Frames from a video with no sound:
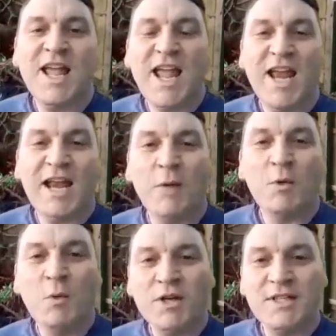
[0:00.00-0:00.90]
and
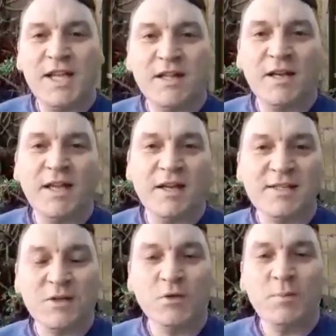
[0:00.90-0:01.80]
we'll work together to get
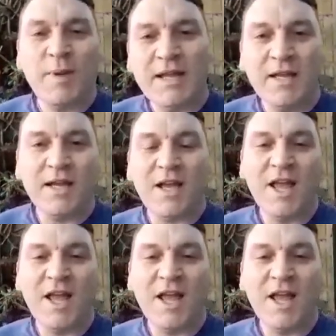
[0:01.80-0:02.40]
us all back